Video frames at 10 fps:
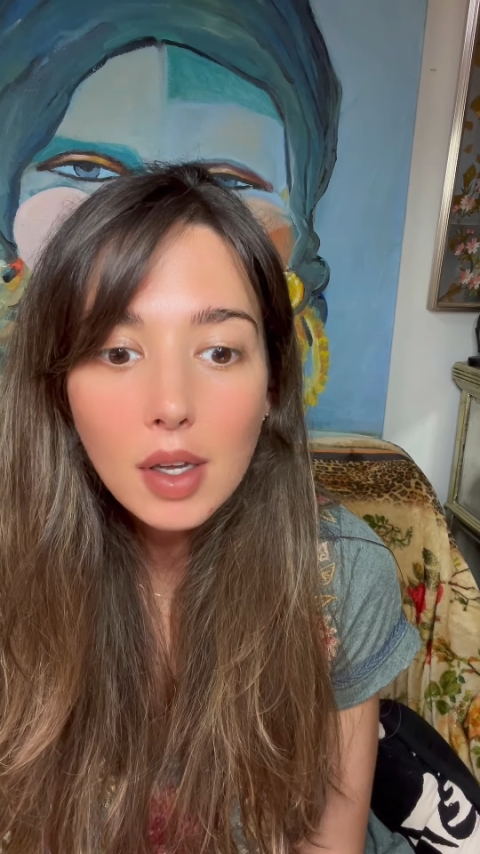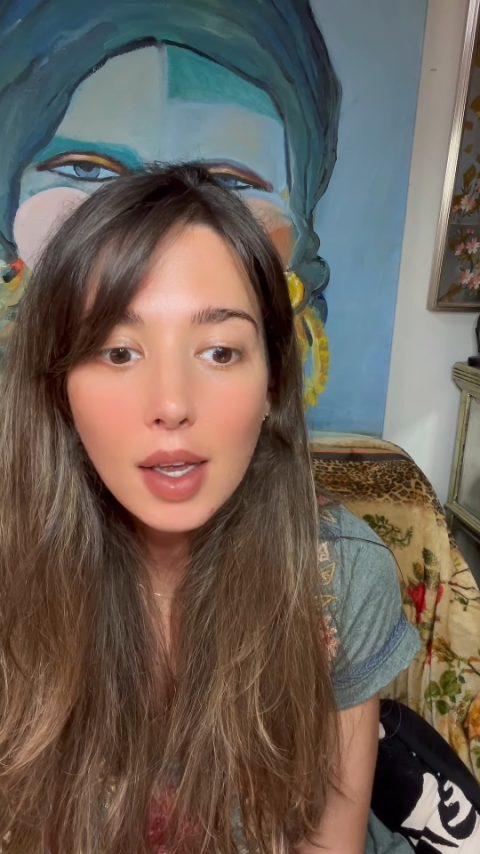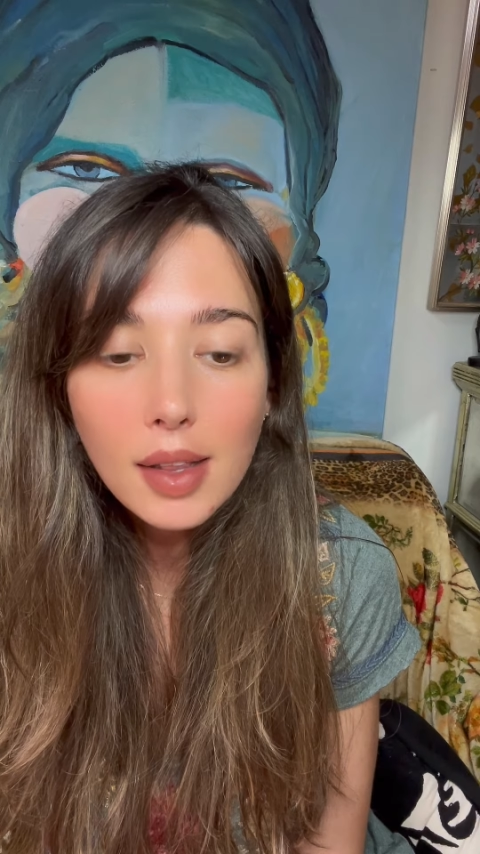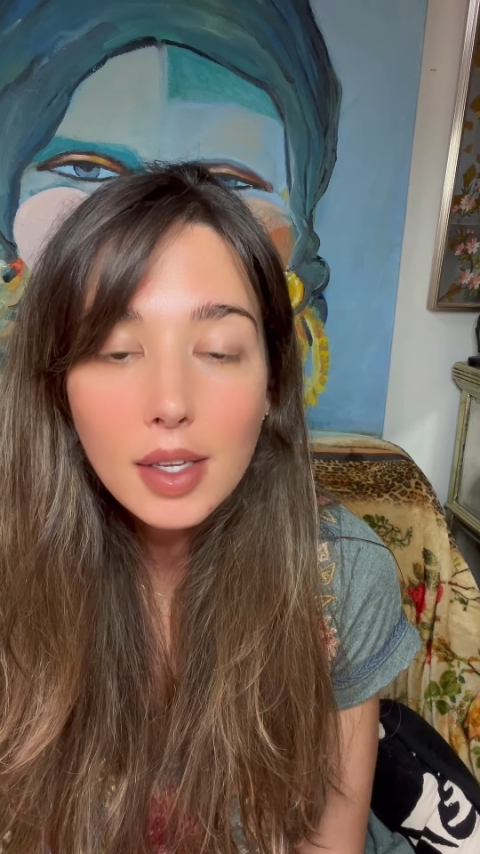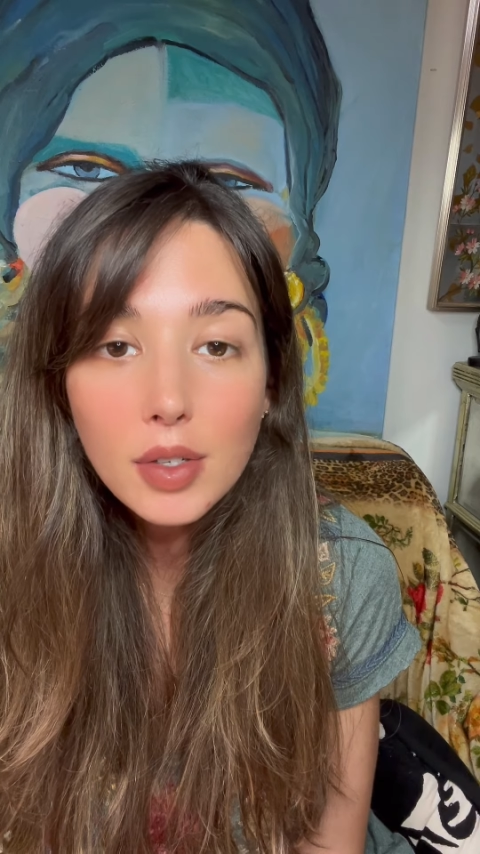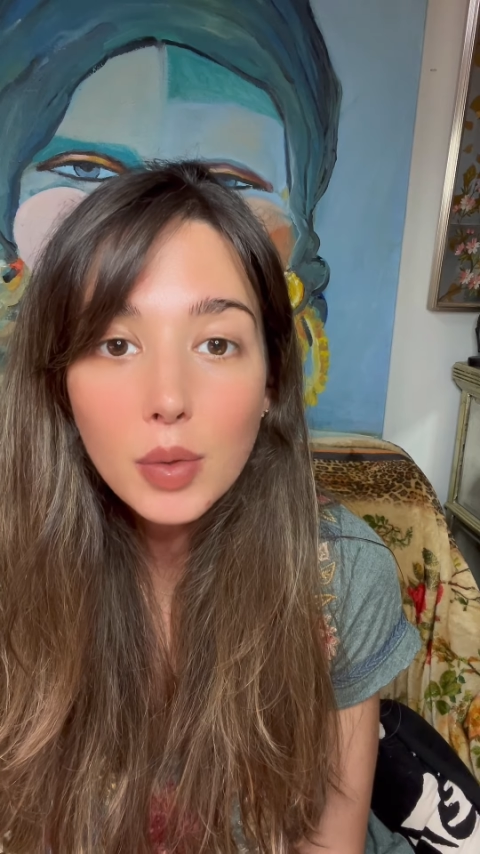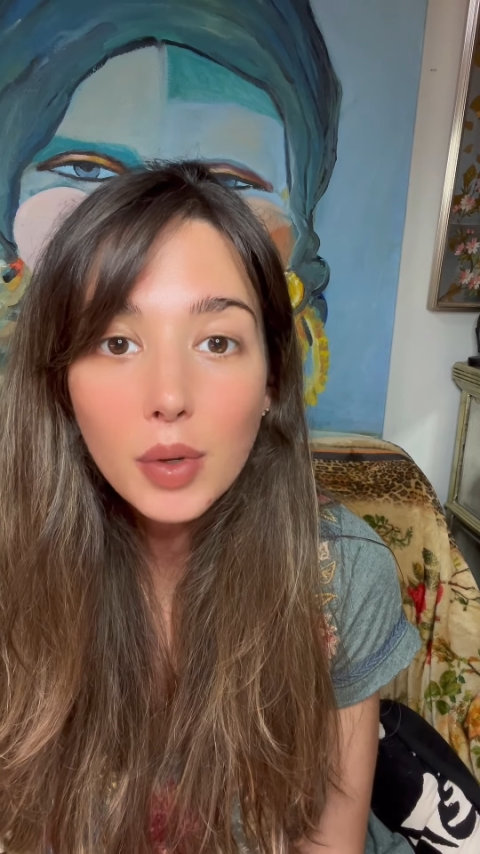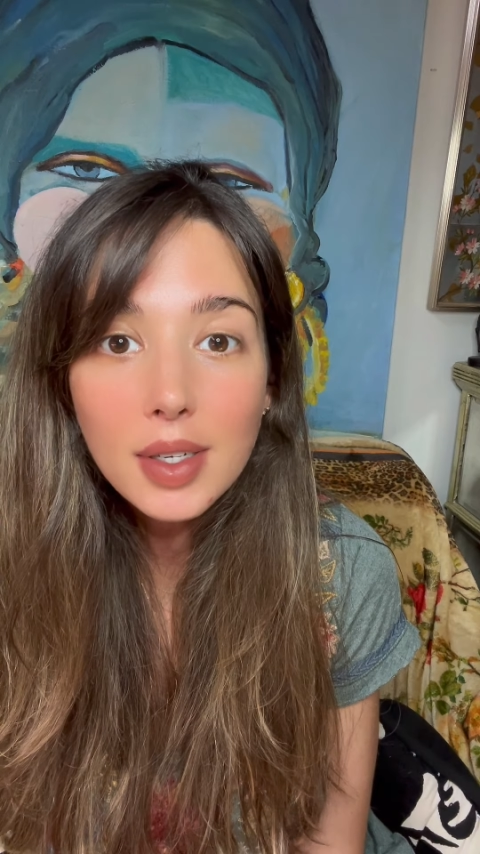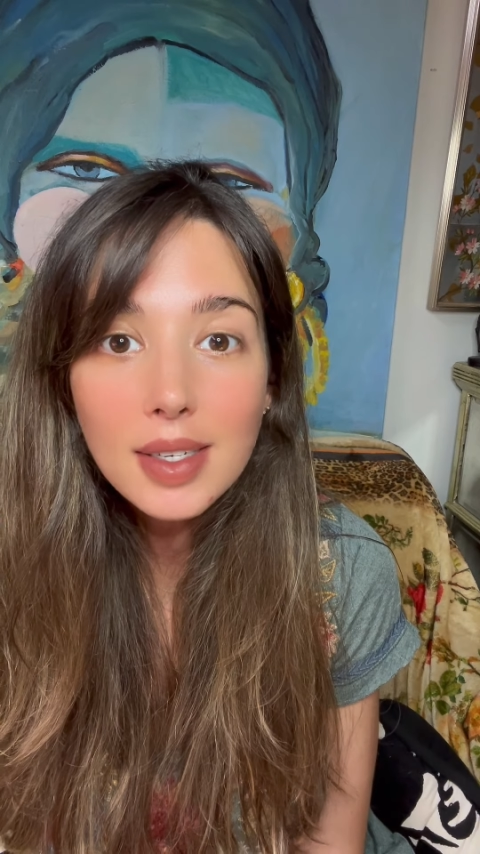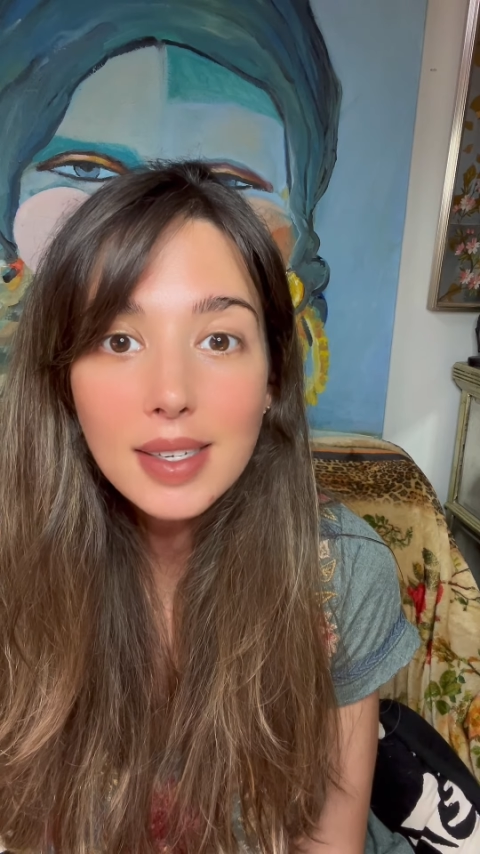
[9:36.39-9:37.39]
unless you
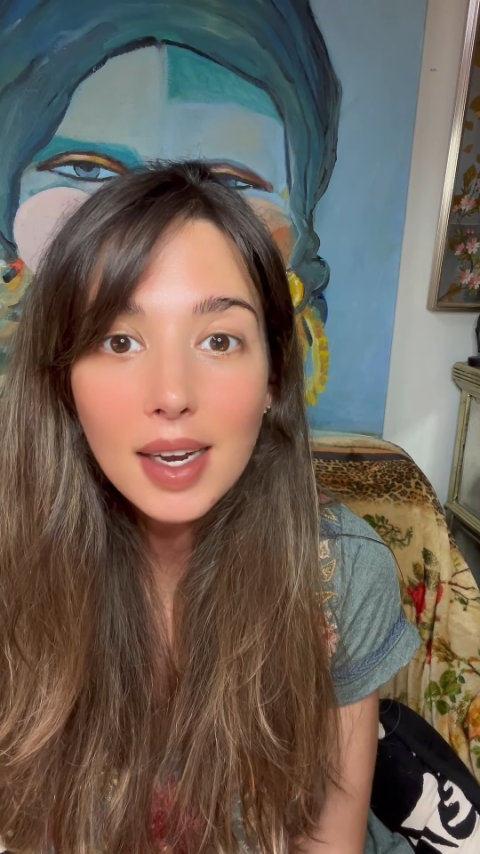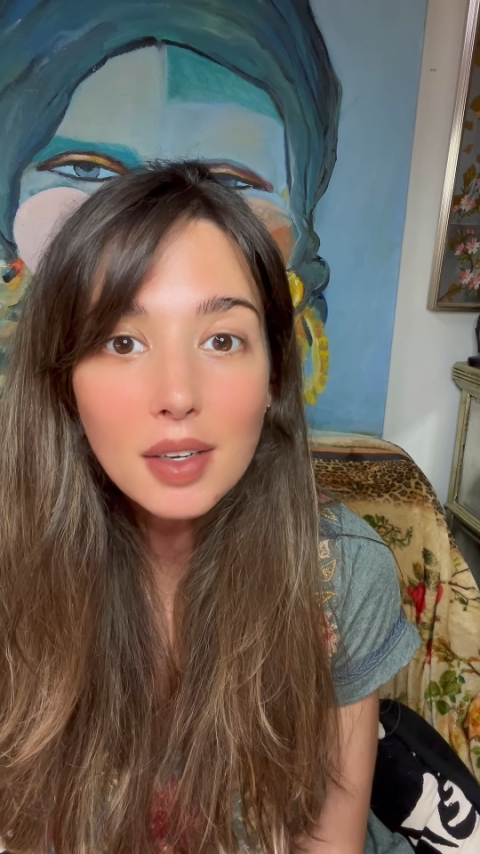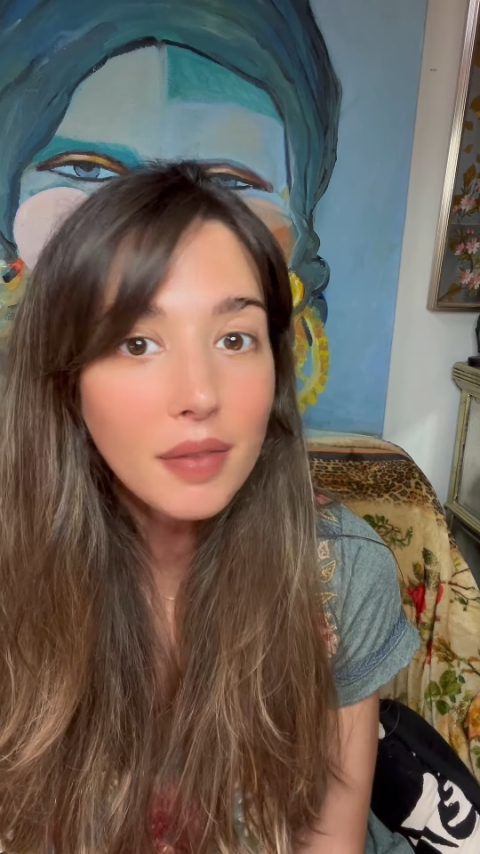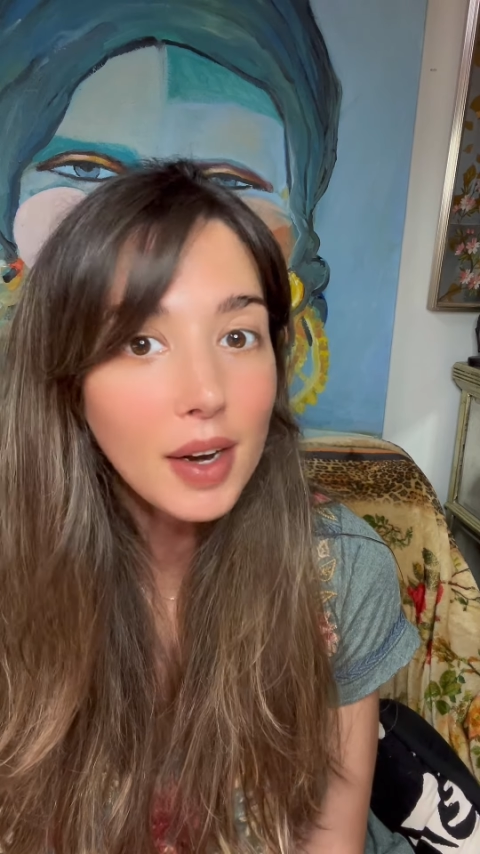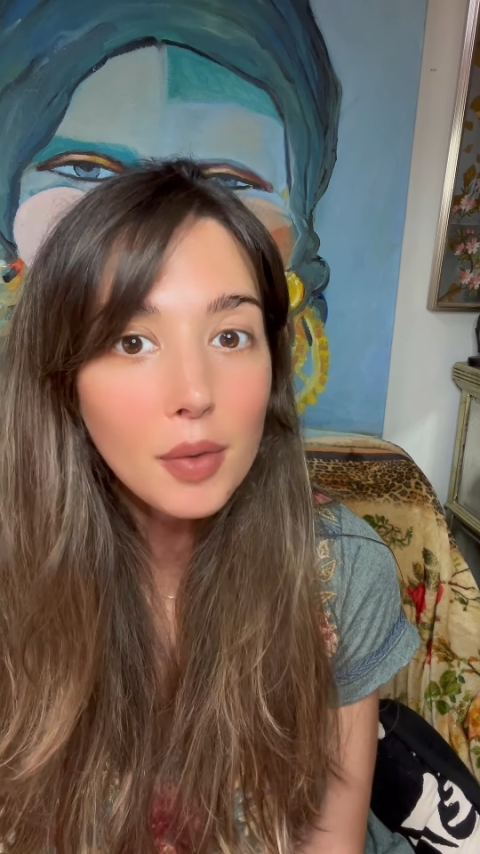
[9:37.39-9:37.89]
were dissatisfied